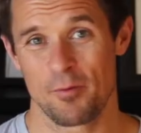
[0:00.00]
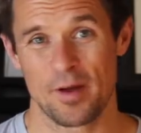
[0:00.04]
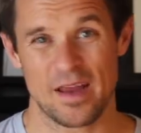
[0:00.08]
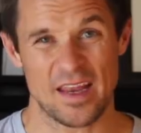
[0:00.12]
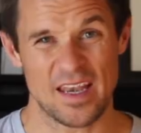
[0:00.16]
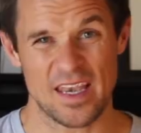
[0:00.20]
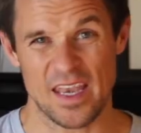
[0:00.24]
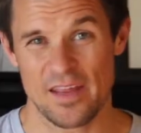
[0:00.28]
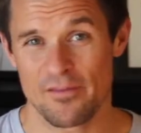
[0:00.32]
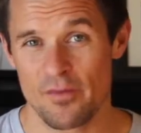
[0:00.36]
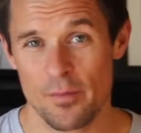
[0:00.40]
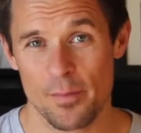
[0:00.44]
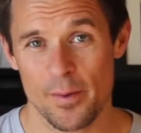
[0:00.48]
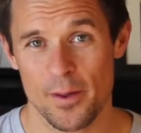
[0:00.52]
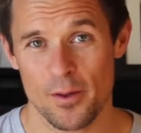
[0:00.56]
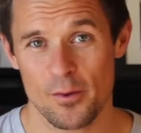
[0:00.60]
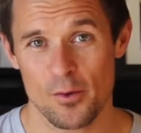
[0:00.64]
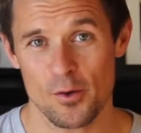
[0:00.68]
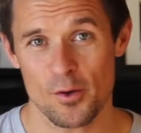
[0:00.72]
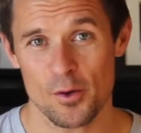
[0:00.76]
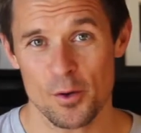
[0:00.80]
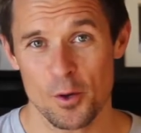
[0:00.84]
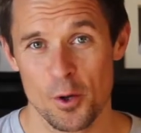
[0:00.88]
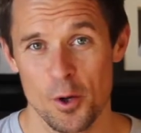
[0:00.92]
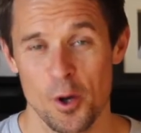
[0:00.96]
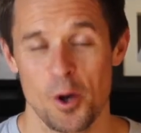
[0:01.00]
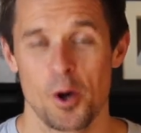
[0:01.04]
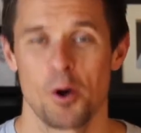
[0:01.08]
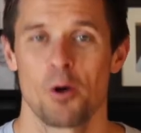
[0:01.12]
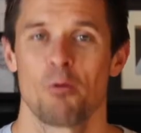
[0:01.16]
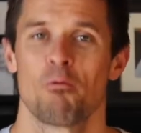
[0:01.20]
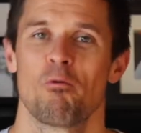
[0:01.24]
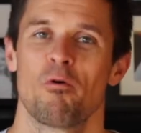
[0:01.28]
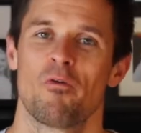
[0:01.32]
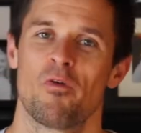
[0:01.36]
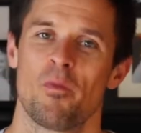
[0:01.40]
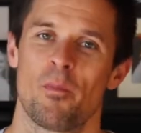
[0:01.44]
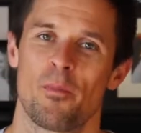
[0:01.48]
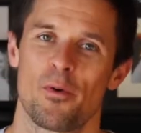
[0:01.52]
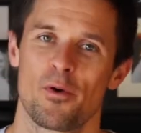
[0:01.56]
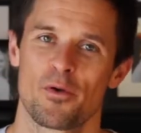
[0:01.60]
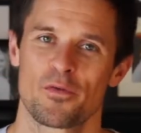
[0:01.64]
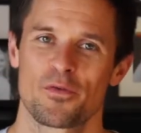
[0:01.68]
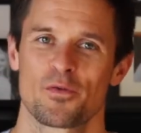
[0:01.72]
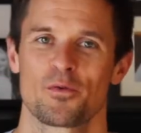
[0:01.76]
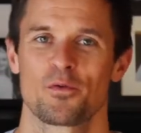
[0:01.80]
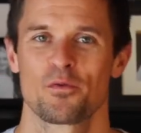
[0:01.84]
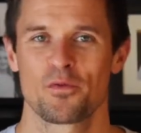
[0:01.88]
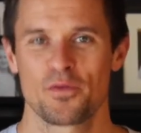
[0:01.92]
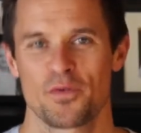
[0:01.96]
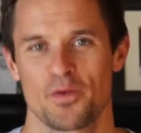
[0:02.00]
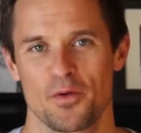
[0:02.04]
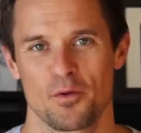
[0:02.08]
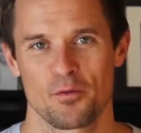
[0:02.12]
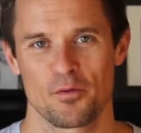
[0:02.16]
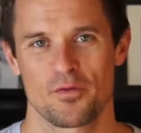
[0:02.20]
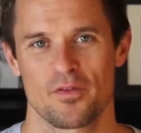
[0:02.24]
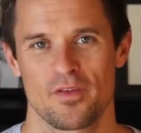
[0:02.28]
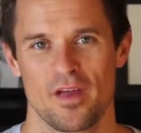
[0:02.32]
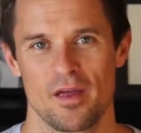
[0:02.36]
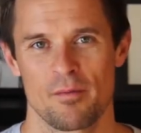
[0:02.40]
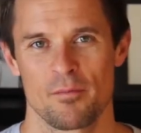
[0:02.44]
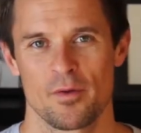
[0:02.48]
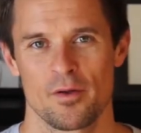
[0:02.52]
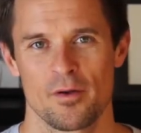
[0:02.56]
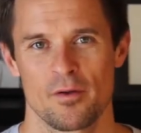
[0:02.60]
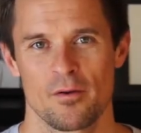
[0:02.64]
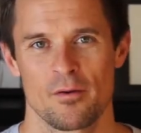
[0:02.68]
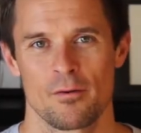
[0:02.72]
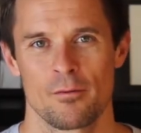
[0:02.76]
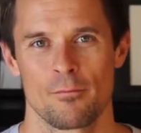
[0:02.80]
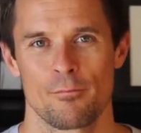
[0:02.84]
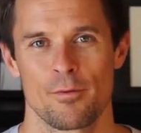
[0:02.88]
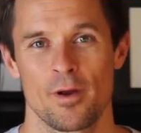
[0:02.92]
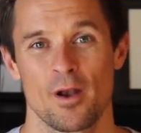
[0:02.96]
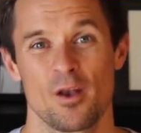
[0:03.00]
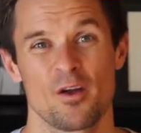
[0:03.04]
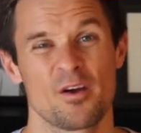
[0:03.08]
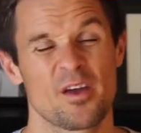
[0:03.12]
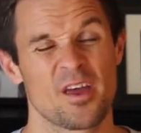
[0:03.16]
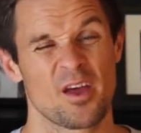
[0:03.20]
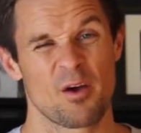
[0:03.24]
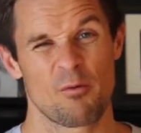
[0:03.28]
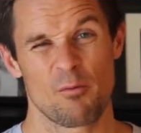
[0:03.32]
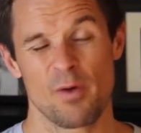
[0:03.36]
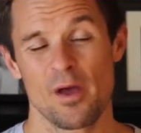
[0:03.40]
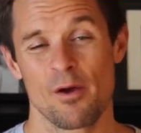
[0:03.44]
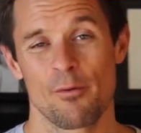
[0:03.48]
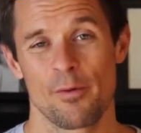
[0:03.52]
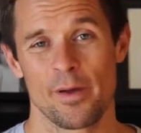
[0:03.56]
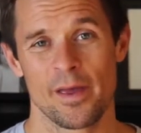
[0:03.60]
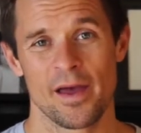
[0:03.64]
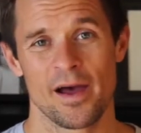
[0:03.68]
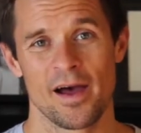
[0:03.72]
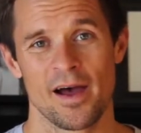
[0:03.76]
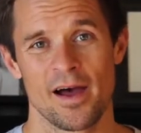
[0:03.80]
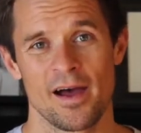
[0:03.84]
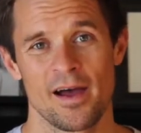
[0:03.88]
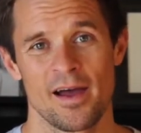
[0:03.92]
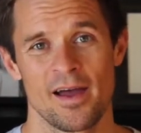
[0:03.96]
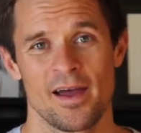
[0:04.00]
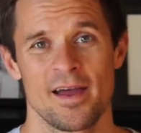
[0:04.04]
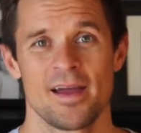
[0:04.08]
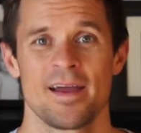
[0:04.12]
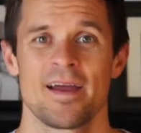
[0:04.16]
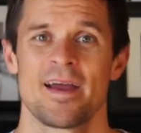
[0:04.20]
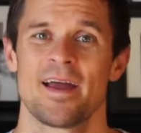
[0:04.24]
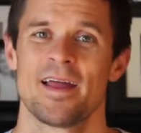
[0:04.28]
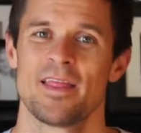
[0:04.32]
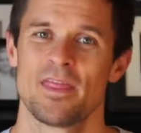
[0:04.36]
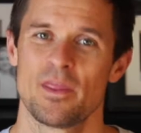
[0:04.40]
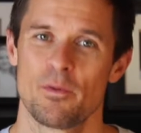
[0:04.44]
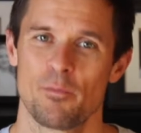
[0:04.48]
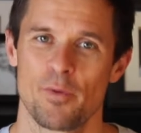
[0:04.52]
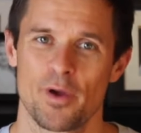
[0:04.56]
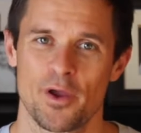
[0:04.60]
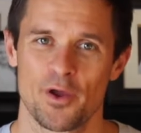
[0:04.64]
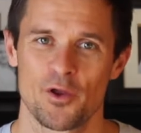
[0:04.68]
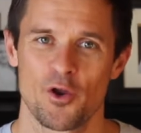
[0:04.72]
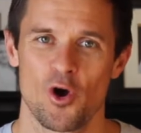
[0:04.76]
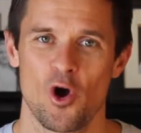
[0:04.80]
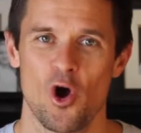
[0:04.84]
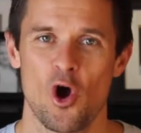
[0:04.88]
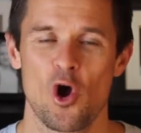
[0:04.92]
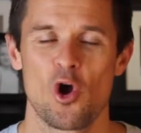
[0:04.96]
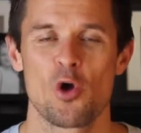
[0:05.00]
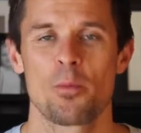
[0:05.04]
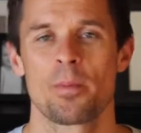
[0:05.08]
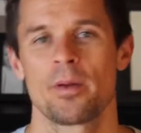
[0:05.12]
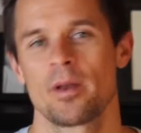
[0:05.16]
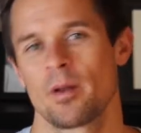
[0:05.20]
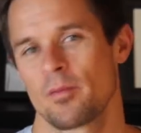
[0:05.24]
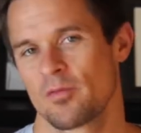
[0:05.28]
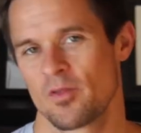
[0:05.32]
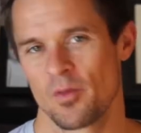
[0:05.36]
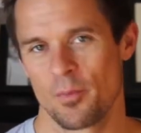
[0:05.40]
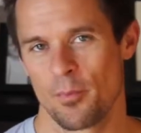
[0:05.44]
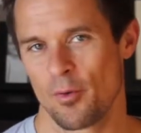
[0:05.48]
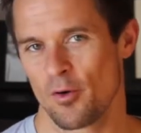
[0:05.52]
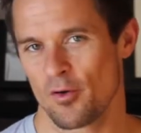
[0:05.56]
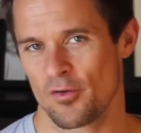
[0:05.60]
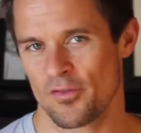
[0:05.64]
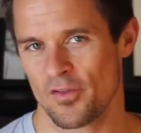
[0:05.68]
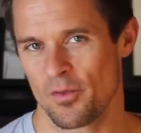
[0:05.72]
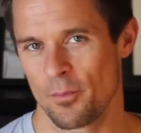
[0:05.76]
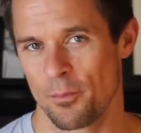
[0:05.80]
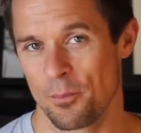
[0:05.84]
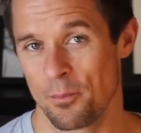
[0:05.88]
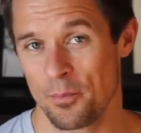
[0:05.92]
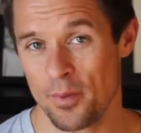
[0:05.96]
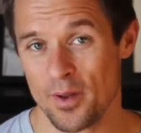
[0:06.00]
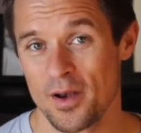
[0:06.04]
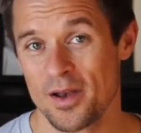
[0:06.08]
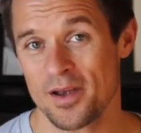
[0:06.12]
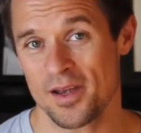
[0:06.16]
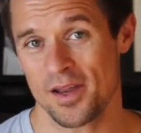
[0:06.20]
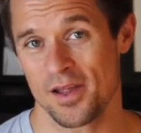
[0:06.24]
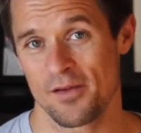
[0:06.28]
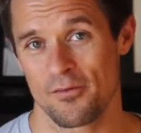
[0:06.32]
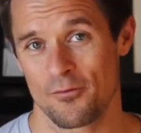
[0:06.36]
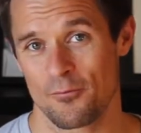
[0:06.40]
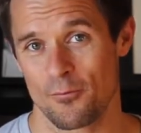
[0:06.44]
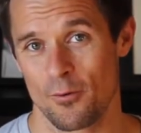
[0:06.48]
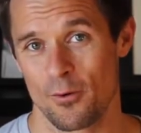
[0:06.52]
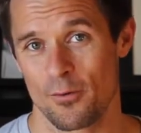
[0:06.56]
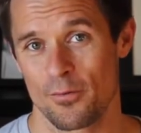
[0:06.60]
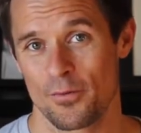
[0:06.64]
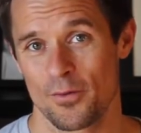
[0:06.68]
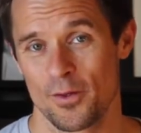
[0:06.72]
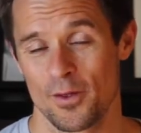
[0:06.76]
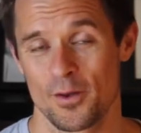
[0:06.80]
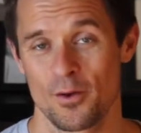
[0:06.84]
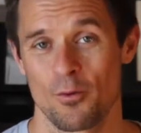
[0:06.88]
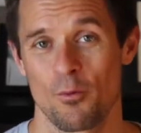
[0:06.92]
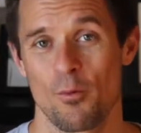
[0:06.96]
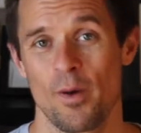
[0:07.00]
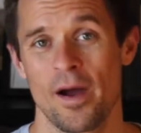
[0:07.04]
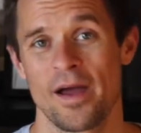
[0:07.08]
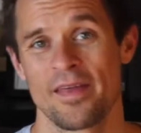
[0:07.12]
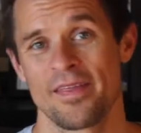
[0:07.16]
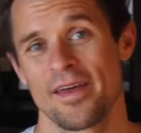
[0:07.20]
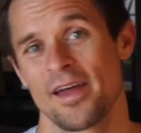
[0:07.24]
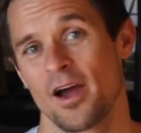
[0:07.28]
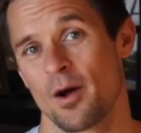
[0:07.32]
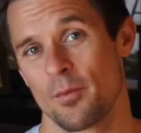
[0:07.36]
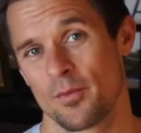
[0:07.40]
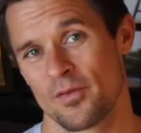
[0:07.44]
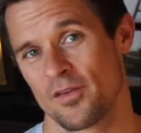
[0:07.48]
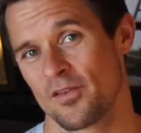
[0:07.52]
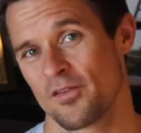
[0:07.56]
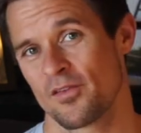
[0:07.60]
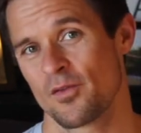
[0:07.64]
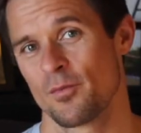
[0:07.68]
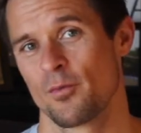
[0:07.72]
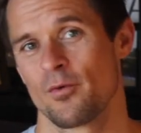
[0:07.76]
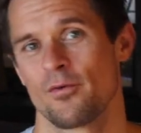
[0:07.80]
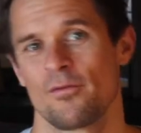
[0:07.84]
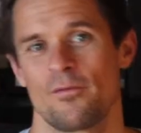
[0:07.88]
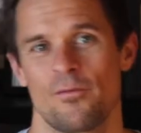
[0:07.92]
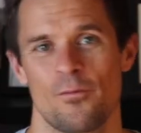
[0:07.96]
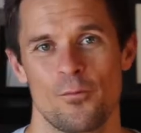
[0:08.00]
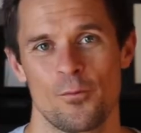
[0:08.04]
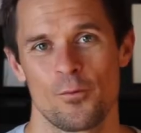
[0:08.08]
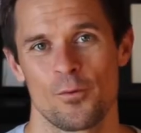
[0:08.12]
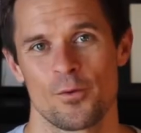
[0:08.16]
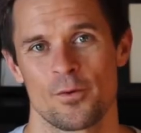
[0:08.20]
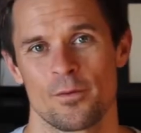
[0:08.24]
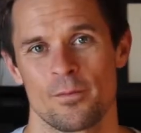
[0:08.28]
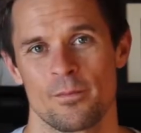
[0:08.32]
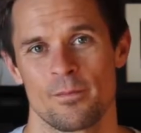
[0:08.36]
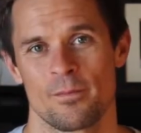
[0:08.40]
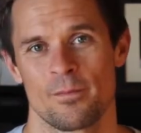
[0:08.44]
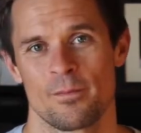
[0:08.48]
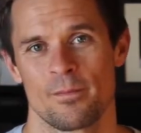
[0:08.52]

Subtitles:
we can never be good. With a personal skills statement, we're looking at where we are, and then we can open up the possibility of growth in a way that helps us to move forward.